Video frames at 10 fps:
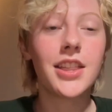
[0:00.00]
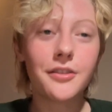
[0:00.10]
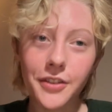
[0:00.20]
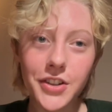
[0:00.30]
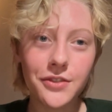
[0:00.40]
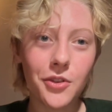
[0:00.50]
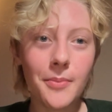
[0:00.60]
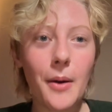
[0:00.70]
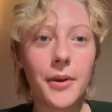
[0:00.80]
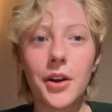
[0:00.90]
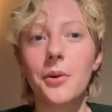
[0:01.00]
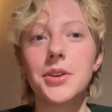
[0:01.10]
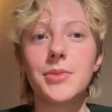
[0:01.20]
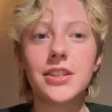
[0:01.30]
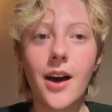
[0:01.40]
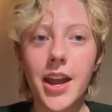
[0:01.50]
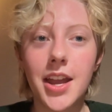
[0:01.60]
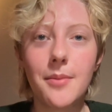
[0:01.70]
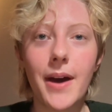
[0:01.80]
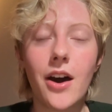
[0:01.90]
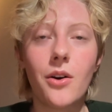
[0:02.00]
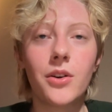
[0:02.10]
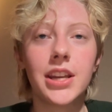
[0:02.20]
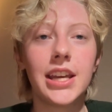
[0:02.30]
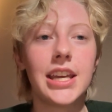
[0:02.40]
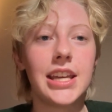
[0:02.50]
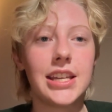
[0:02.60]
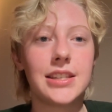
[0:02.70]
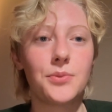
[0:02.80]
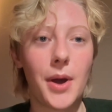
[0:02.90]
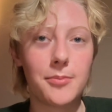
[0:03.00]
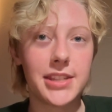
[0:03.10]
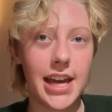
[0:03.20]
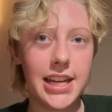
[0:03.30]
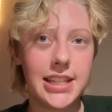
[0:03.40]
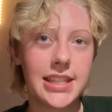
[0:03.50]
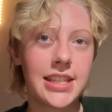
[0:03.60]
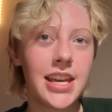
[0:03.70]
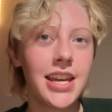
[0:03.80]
The first format we are going to be talking about is websites.